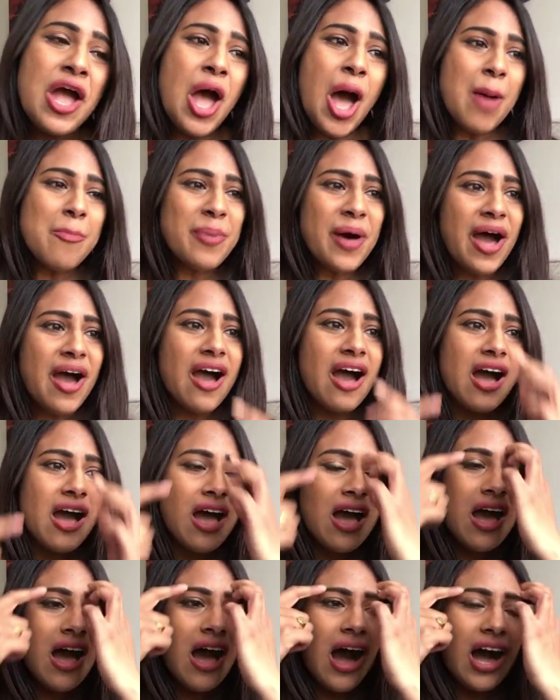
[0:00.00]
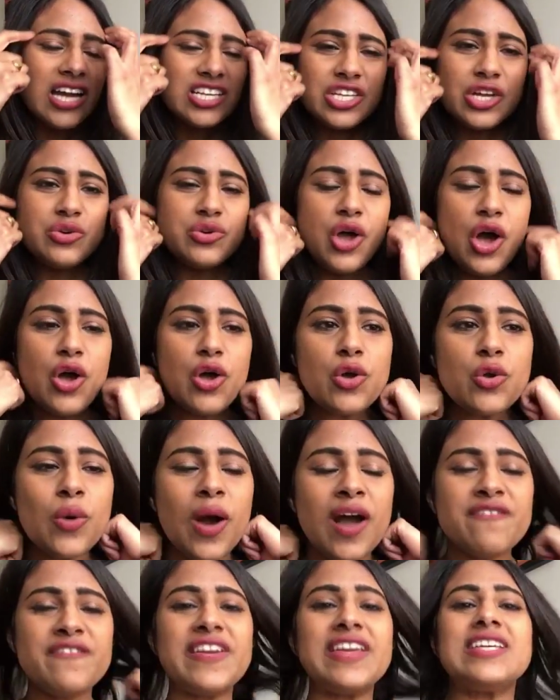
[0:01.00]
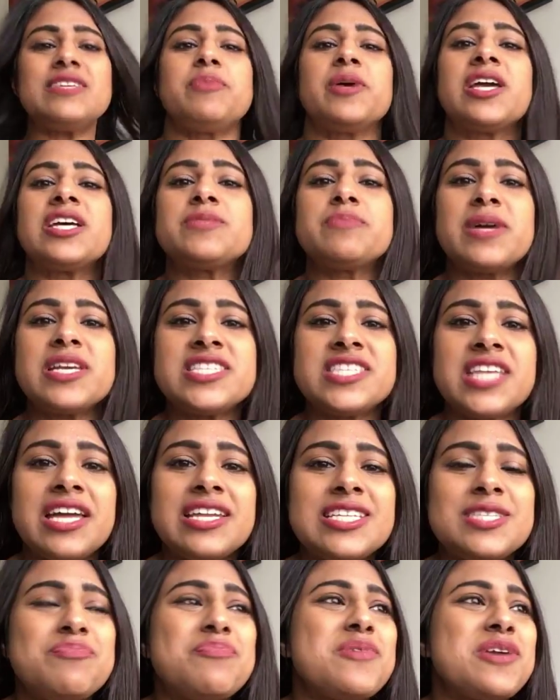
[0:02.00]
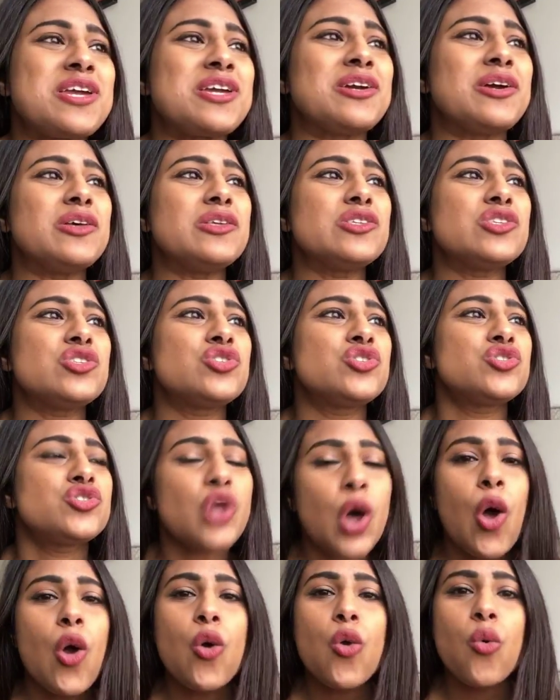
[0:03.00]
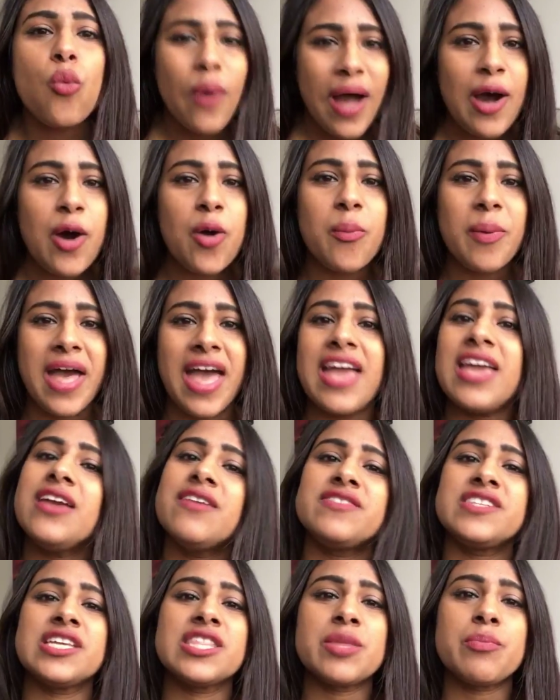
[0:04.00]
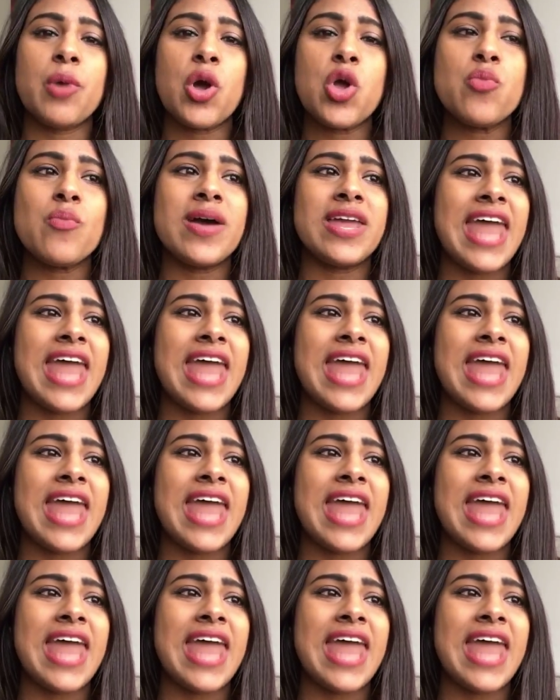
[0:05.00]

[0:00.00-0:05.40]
But I don't know. I think it's because my son's being so well behaved at the moment,